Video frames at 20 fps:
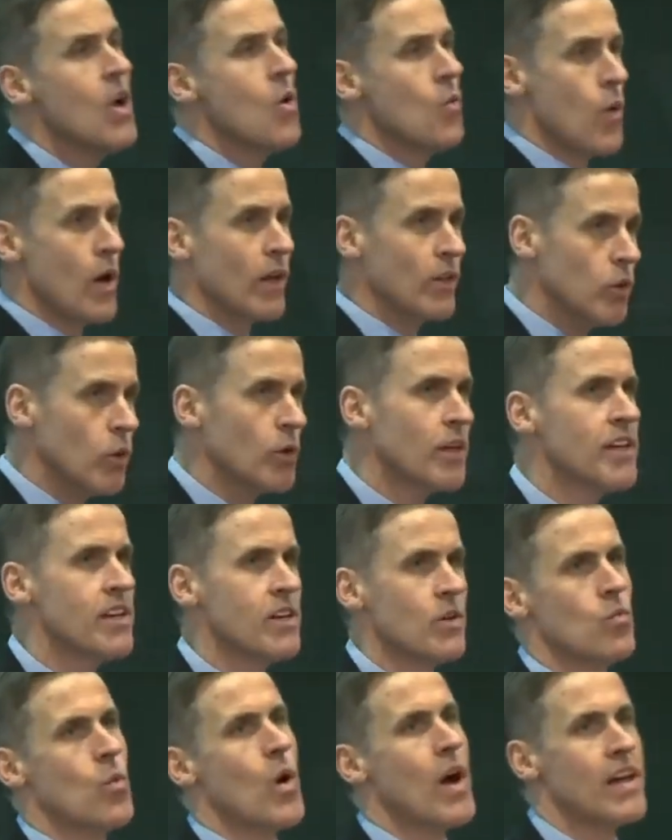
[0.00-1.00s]
We're looking
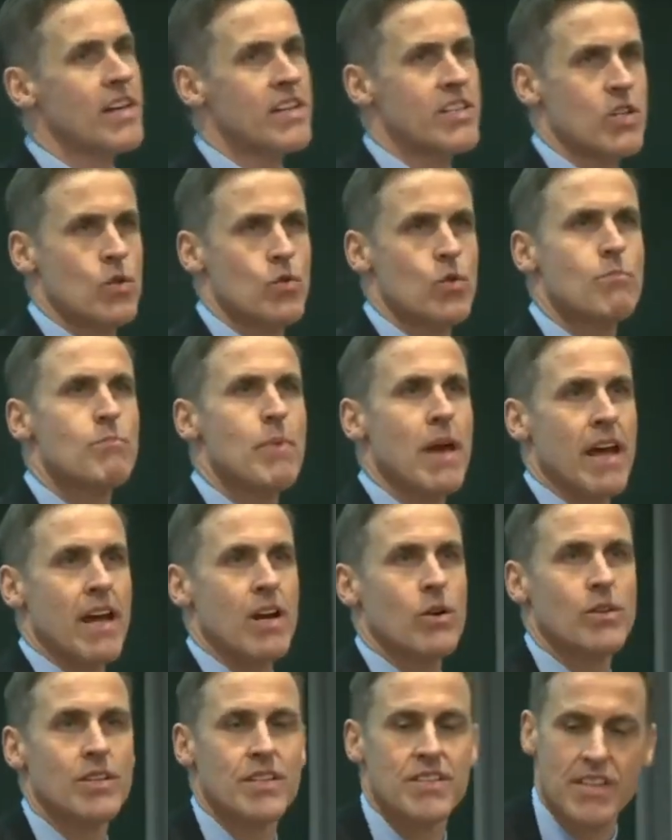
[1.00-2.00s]
at ways to
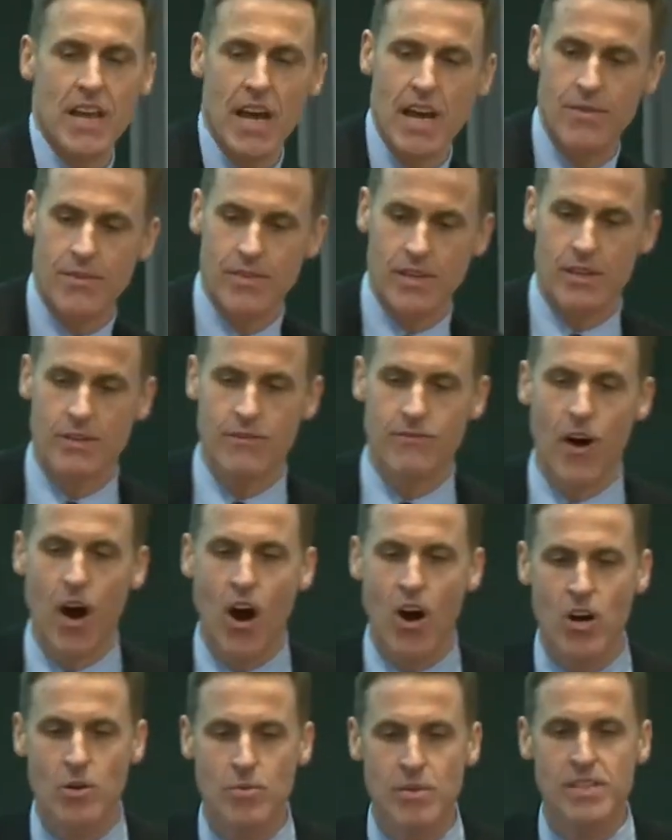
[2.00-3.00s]
repair and save the
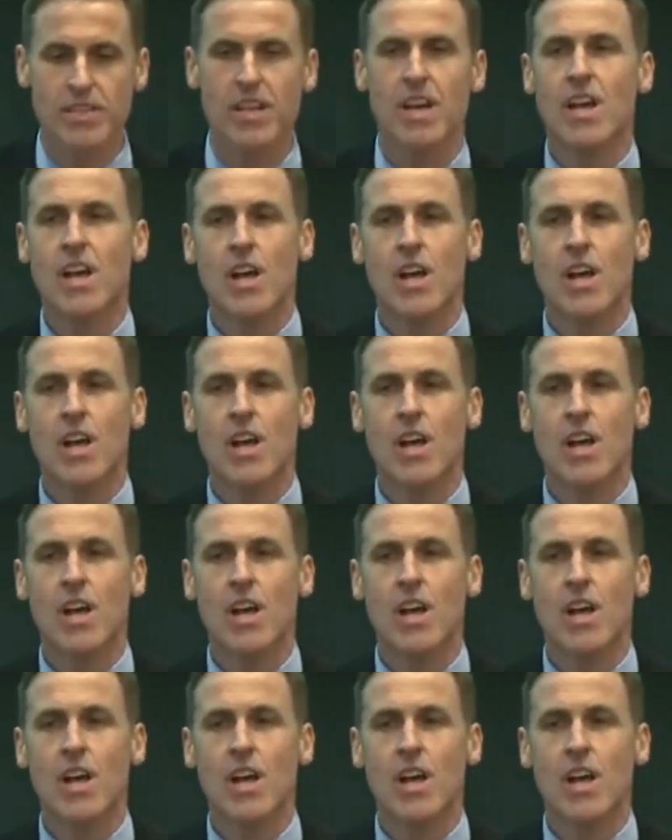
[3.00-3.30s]
environment,